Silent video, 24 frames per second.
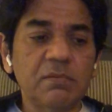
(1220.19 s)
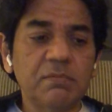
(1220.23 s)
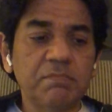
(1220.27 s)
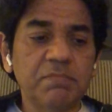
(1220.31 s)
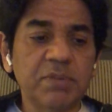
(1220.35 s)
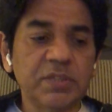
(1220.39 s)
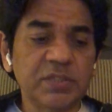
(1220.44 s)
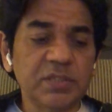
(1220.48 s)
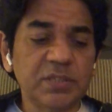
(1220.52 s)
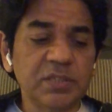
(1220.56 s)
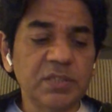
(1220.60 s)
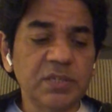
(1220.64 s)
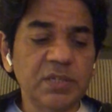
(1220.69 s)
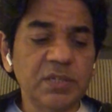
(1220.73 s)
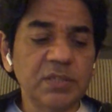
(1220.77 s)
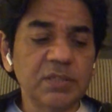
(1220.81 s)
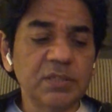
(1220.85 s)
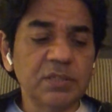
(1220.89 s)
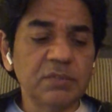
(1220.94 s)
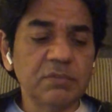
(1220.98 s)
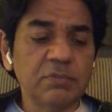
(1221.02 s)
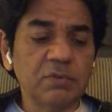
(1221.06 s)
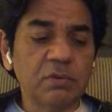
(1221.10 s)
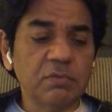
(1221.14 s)

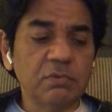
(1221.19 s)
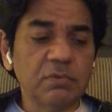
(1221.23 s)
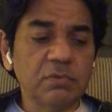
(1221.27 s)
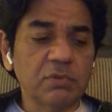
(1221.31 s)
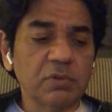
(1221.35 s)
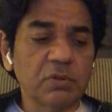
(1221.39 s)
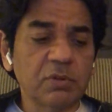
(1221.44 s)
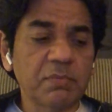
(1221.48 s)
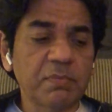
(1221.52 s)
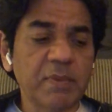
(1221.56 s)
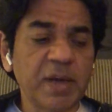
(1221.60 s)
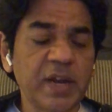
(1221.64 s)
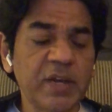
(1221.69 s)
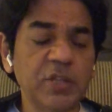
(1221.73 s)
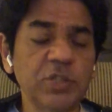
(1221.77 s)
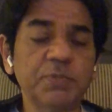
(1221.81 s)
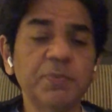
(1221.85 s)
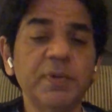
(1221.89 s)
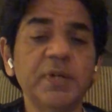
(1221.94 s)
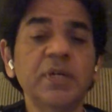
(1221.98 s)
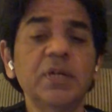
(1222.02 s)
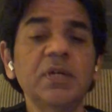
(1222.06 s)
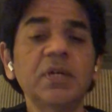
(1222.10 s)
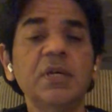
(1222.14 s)
Businesses or the
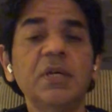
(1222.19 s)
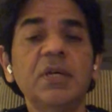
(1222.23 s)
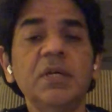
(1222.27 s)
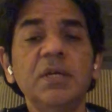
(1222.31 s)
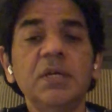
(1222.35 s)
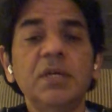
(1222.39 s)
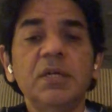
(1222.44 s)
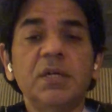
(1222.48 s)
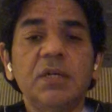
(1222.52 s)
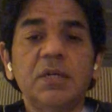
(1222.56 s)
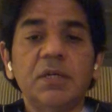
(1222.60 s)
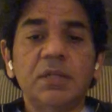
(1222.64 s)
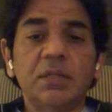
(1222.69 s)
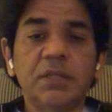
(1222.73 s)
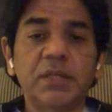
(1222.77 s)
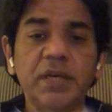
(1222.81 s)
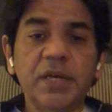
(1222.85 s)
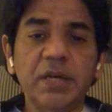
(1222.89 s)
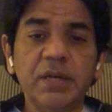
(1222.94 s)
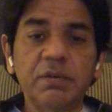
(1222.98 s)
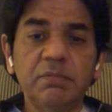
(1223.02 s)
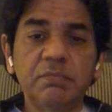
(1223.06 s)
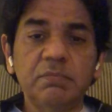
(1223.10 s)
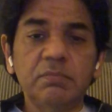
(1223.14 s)
management,
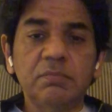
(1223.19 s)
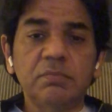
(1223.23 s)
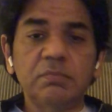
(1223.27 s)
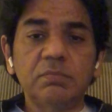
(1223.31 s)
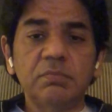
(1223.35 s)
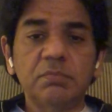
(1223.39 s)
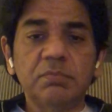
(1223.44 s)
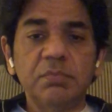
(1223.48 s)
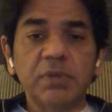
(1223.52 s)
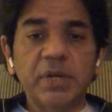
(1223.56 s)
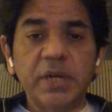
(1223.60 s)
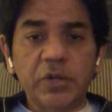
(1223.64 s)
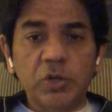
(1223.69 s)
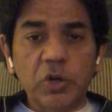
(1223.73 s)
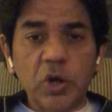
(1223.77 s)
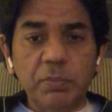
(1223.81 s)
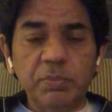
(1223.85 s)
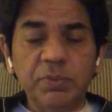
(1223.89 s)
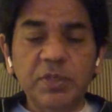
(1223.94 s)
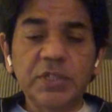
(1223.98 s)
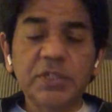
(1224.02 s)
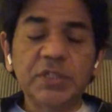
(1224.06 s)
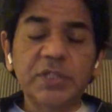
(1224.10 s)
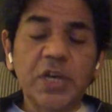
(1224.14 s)
they
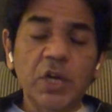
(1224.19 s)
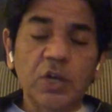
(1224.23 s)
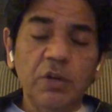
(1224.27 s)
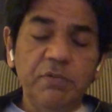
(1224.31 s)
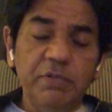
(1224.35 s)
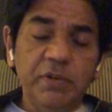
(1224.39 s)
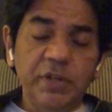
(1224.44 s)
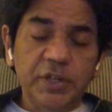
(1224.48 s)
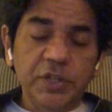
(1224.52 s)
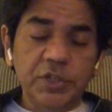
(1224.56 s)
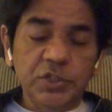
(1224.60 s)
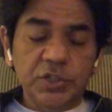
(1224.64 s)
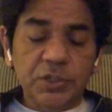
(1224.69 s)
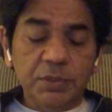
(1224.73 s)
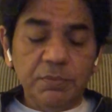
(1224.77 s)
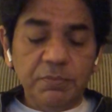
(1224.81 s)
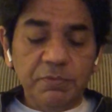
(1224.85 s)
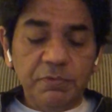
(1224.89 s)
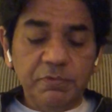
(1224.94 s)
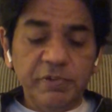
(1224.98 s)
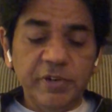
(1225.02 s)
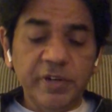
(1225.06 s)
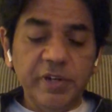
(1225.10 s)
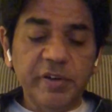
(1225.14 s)
adopt this style of leadership,
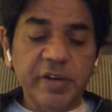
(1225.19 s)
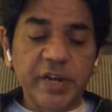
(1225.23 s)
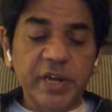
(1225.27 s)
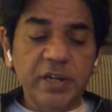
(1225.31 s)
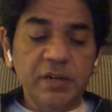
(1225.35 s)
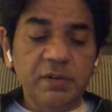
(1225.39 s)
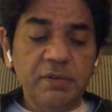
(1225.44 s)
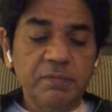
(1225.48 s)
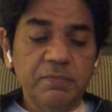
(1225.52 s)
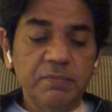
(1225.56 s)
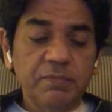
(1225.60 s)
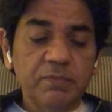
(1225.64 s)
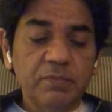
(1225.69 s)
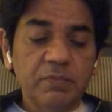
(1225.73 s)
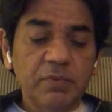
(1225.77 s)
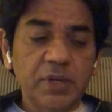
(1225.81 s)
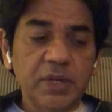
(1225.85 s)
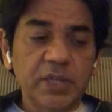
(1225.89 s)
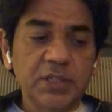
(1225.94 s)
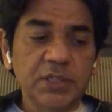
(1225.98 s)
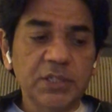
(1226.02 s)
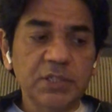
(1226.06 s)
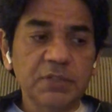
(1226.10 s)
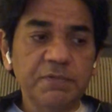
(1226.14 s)
free reign,
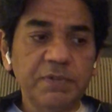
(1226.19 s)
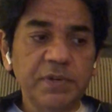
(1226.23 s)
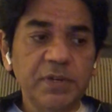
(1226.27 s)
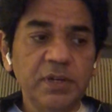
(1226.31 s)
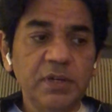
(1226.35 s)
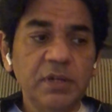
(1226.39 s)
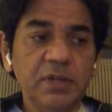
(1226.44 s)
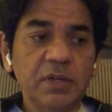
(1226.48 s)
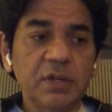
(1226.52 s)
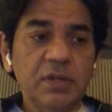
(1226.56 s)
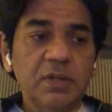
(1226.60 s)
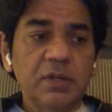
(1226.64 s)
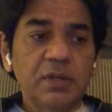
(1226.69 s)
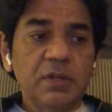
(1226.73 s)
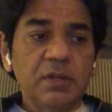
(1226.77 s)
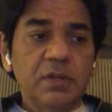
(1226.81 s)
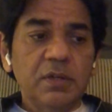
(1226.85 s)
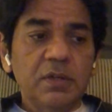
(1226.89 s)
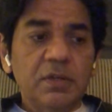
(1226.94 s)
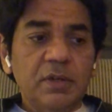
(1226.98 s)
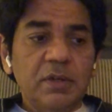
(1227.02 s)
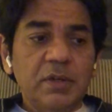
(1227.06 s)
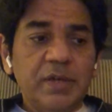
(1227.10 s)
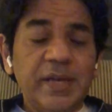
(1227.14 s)
laissez-faire,
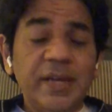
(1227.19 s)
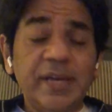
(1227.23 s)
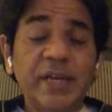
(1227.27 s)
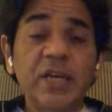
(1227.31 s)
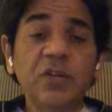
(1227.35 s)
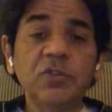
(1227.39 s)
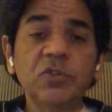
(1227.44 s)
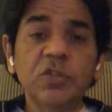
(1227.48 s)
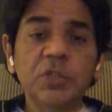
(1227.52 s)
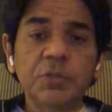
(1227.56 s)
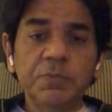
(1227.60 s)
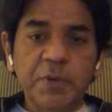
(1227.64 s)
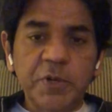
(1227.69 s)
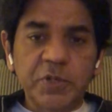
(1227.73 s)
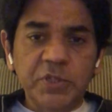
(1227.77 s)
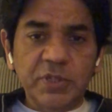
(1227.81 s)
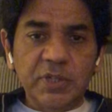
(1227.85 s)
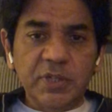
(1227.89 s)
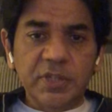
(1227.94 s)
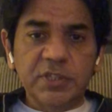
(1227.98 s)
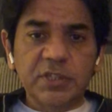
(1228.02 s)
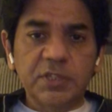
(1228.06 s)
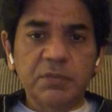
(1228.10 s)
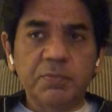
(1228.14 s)
in case of
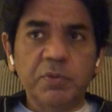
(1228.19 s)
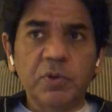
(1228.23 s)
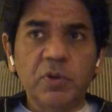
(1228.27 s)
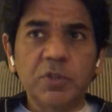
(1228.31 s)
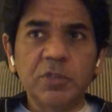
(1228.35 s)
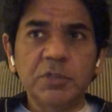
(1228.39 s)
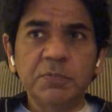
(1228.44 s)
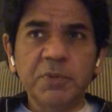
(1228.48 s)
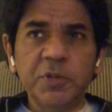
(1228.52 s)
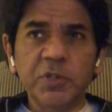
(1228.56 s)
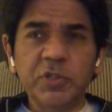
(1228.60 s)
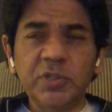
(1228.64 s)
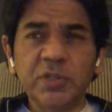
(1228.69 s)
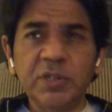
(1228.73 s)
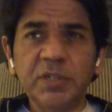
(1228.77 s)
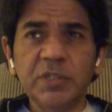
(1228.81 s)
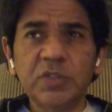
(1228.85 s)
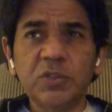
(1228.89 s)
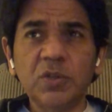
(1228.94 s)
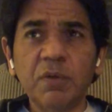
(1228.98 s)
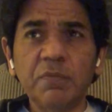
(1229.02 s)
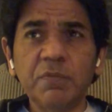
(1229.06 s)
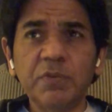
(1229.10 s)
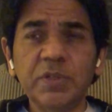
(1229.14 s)
specialists, because
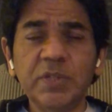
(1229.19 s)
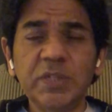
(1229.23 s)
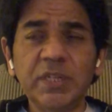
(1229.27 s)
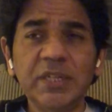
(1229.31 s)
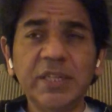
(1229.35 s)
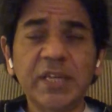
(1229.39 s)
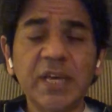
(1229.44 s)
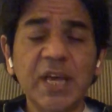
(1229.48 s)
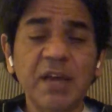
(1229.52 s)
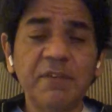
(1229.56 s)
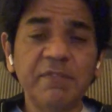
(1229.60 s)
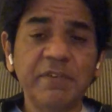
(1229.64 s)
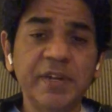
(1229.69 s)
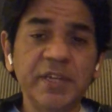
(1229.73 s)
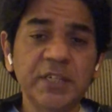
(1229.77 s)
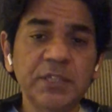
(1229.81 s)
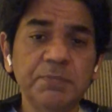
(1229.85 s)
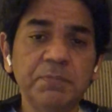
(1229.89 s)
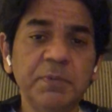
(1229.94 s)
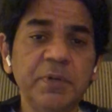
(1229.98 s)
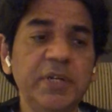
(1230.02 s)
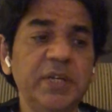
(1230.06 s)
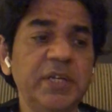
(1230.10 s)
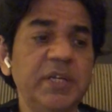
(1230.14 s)
specialists obviously they have an
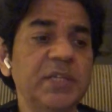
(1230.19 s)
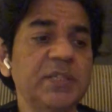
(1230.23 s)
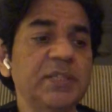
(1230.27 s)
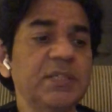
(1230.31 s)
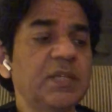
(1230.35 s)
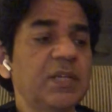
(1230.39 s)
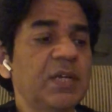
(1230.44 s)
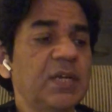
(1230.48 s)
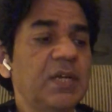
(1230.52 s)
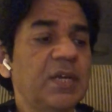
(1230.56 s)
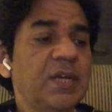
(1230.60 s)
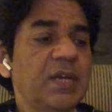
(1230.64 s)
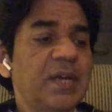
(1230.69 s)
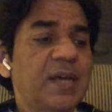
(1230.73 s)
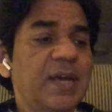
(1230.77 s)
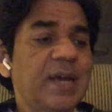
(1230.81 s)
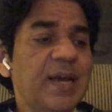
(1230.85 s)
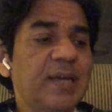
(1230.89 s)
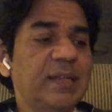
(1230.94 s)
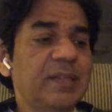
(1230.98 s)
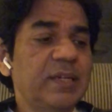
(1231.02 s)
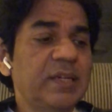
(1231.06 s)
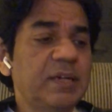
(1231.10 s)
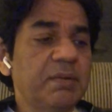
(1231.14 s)
expertise
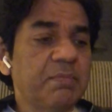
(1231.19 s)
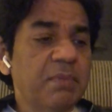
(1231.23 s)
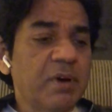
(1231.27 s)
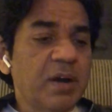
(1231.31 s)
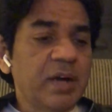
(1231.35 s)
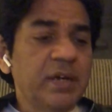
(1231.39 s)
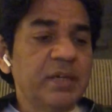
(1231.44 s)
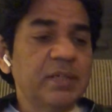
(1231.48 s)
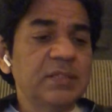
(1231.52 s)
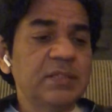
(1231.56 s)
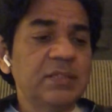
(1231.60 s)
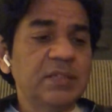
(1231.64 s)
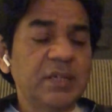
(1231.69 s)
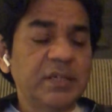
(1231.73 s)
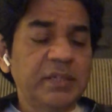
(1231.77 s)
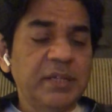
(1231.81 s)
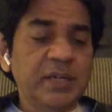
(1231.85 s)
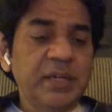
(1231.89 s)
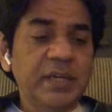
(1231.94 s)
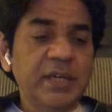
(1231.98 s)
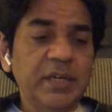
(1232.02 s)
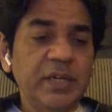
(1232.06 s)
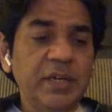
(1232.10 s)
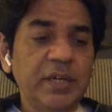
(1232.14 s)
and they demand a
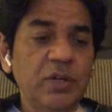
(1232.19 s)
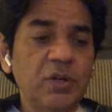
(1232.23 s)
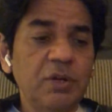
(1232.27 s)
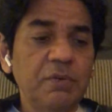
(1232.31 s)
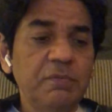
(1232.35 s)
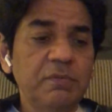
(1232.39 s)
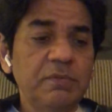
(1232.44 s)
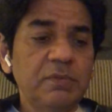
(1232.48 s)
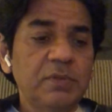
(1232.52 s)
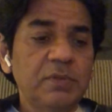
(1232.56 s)
certain degree of,